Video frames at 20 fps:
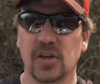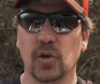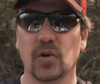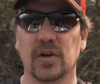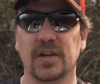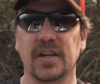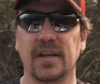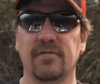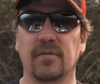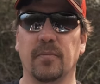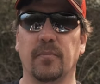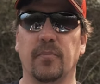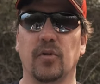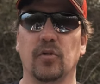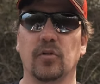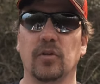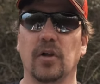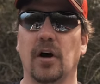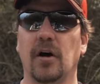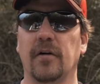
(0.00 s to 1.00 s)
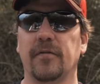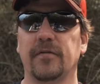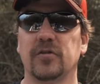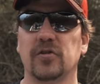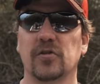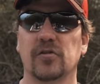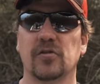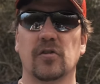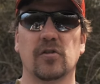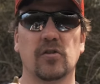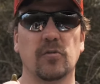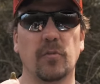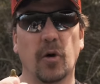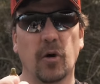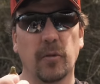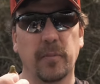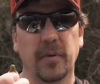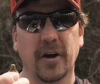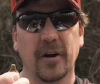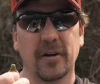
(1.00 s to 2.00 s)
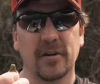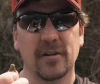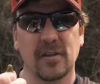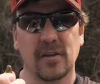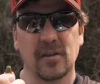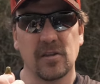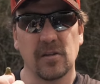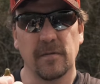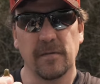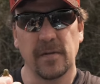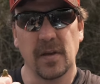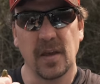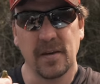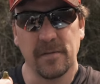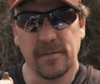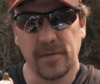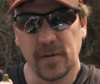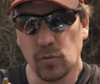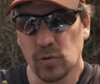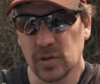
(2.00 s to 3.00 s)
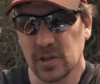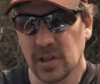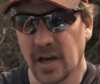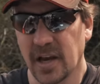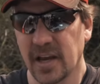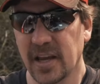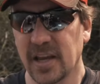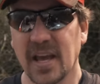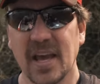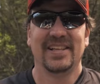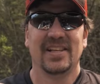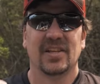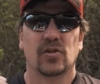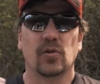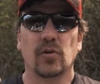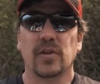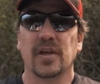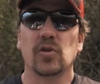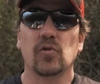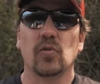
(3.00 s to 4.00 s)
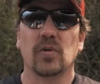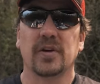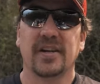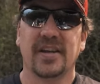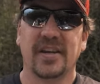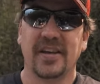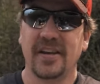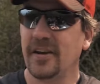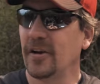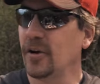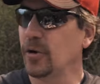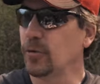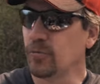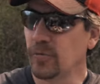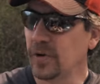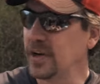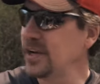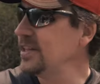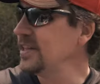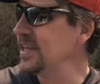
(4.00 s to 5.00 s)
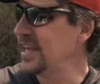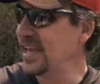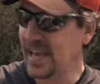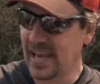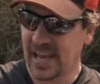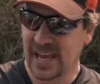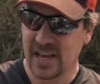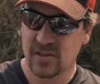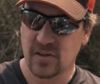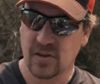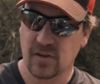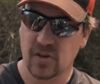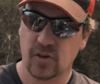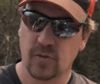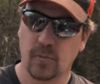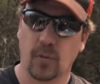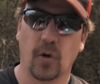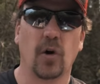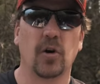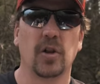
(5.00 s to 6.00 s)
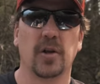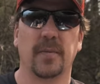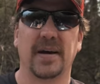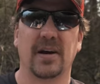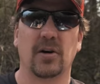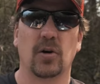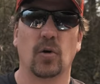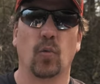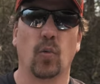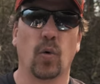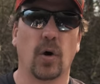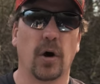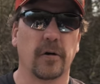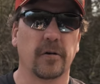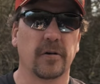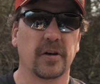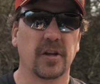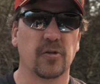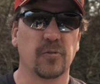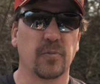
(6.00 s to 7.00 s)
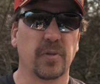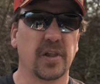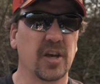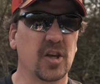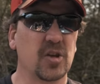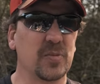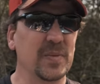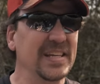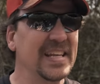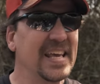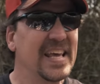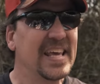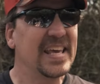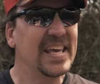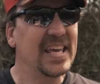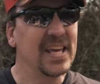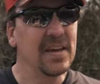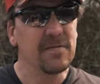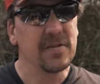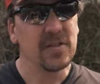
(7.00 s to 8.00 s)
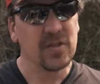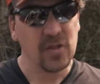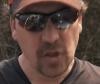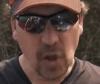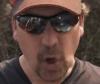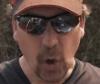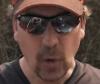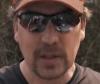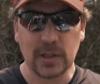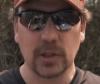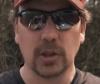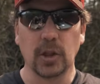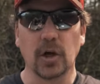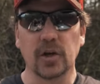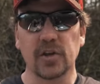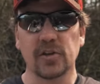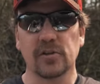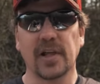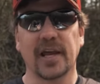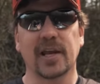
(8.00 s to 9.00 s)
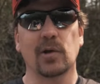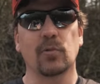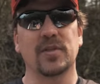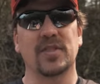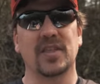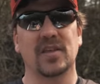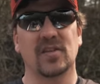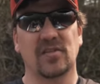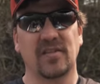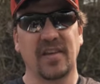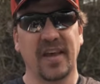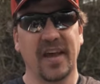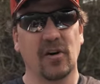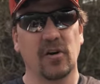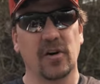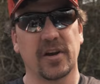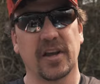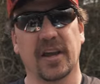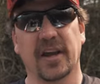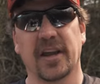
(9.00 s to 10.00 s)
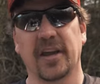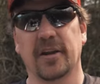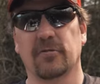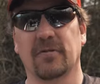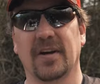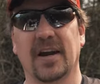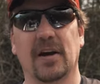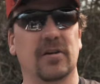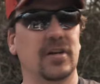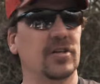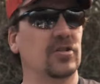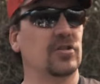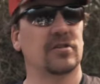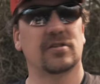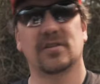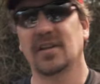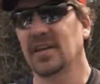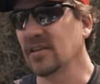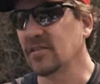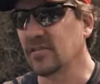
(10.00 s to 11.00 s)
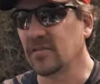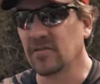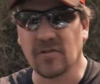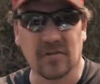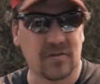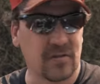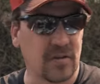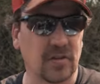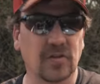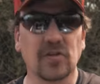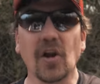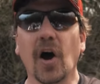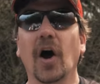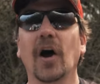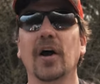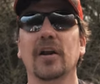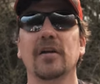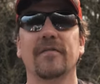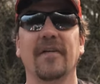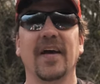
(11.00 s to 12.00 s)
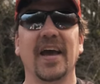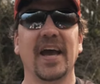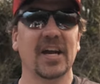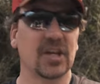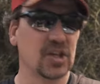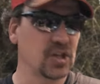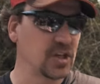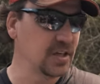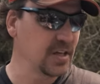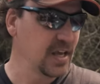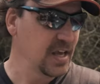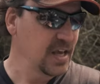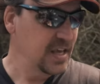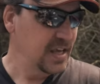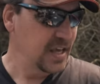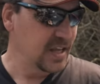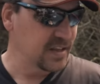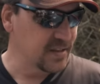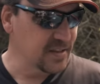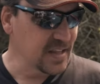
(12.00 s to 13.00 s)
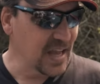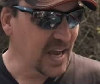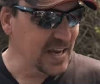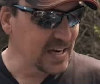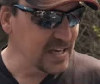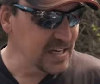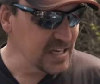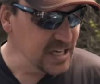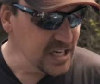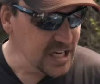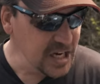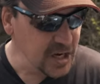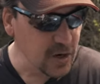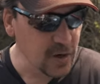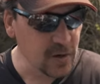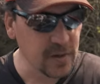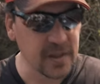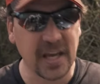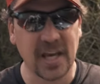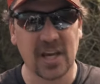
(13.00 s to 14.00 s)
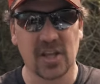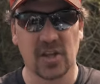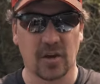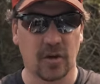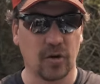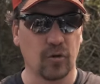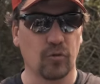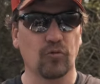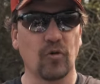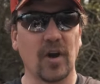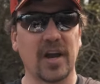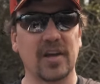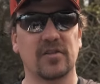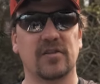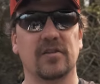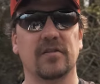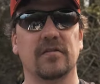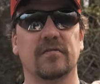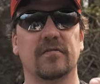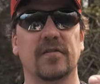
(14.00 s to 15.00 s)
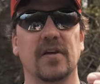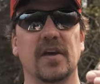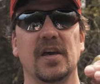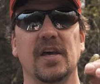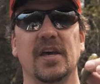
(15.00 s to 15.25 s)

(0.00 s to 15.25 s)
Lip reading: You could even pull off just a small part of this if you would like. So this one here really has a small amount of water displacement, even though it looks like with this tail kicking around, it just has just a ton of action. It's not nearly as aggressive